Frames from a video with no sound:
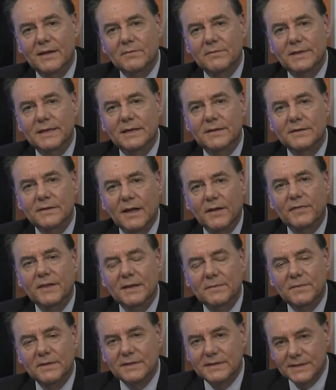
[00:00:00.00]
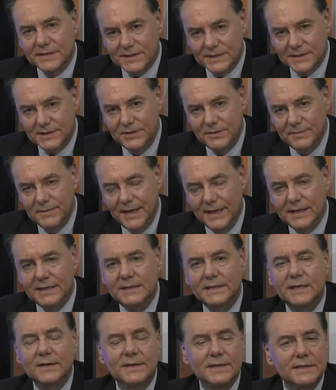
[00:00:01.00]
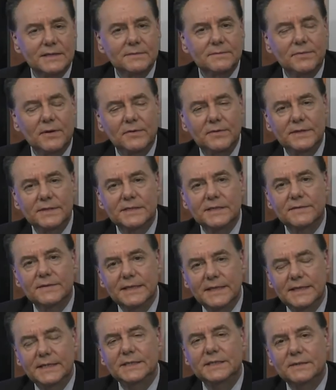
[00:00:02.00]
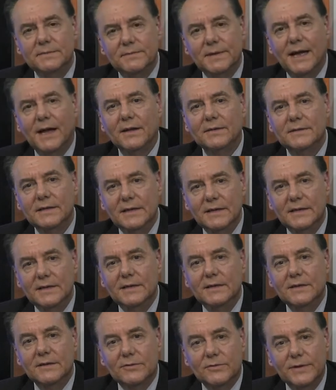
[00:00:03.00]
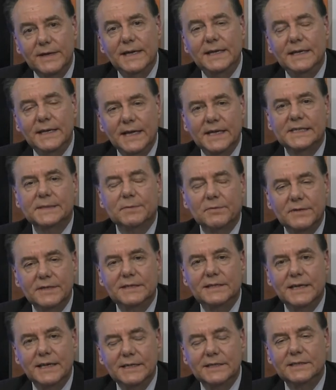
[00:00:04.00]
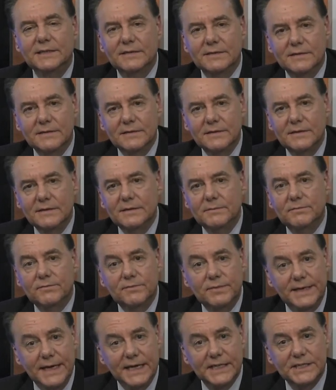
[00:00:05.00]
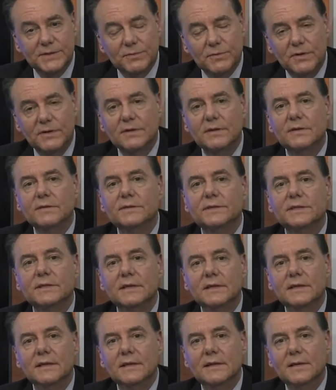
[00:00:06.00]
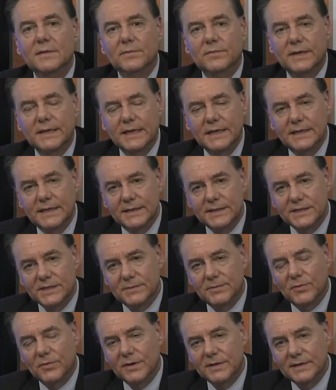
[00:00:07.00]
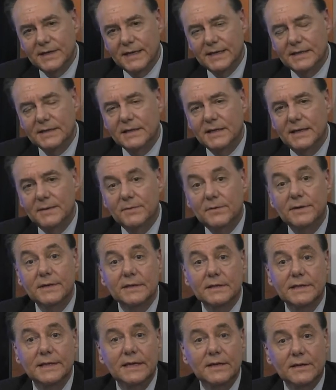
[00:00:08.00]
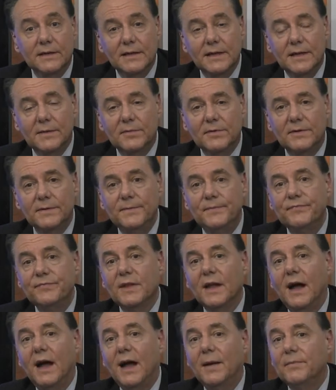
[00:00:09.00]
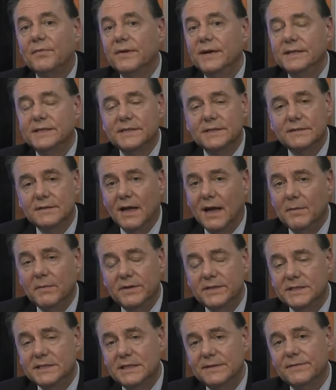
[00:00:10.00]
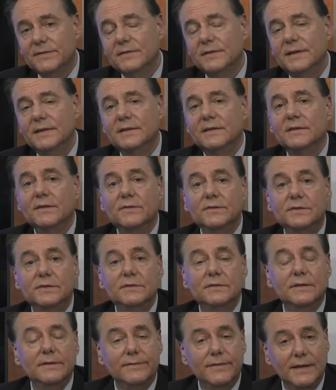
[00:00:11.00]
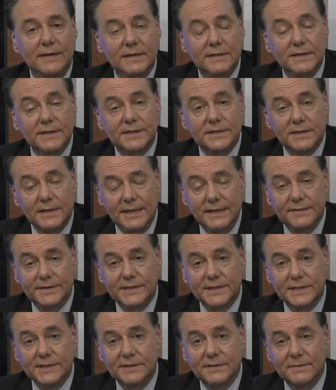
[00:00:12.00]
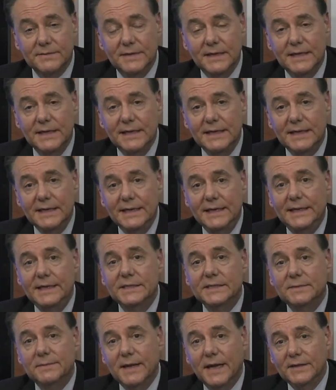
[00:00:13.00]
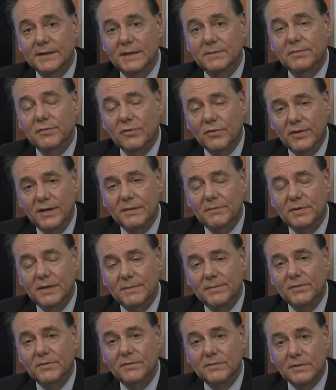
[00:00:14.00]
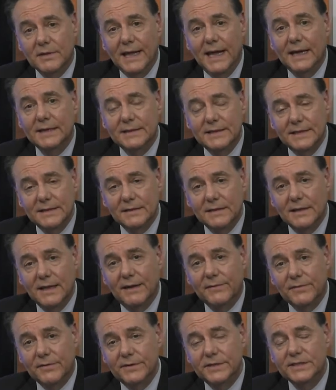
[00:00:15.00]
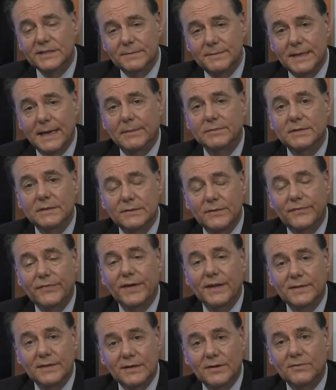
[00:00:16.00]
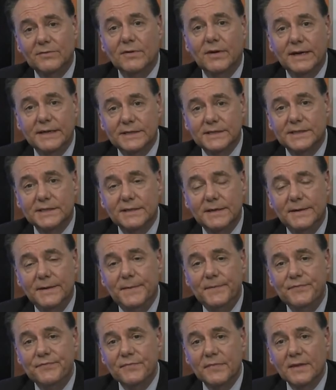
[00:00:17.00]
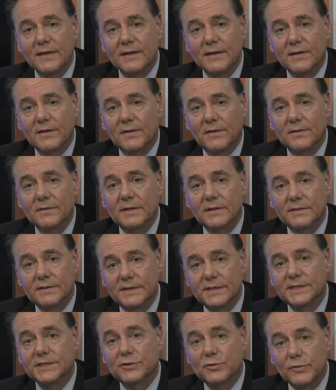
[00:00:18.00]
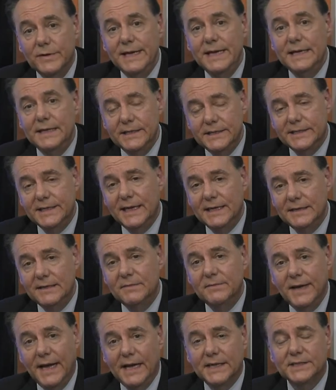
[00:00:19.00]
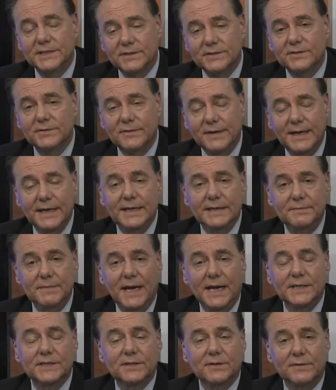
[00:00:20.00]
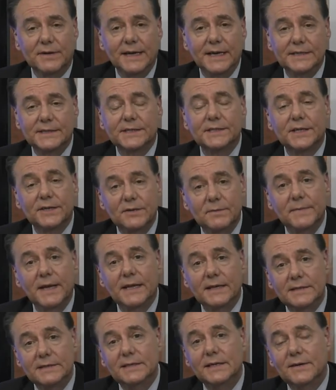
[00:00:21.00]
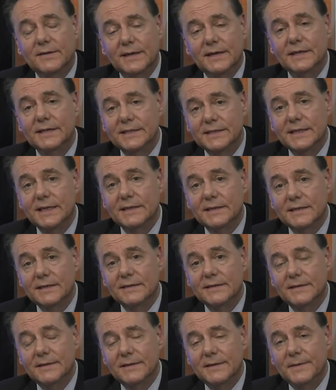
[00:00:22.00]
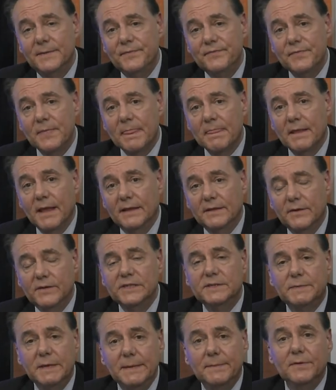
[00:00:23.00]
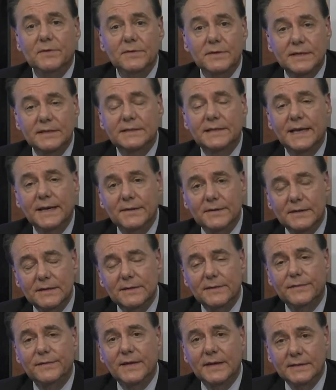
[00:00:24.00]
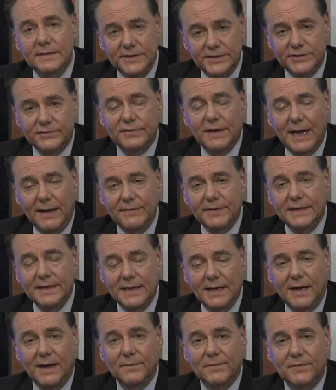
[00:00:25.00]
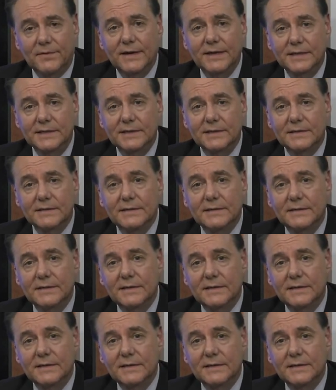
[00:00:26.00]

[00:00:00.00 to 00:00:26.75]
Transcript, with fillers: We hear nothing but this humanitarian components of it. It is about greed and exploitation. Guest workers, bringing in subordinated labor, illegal labor, operates not much differently than those who defended the slave system. It is about employing people who lack the leverage to be able to defend their rights. The, this greed agenda masquerades as a humanitarian agenda. And those people who continue to defend this trafficking operation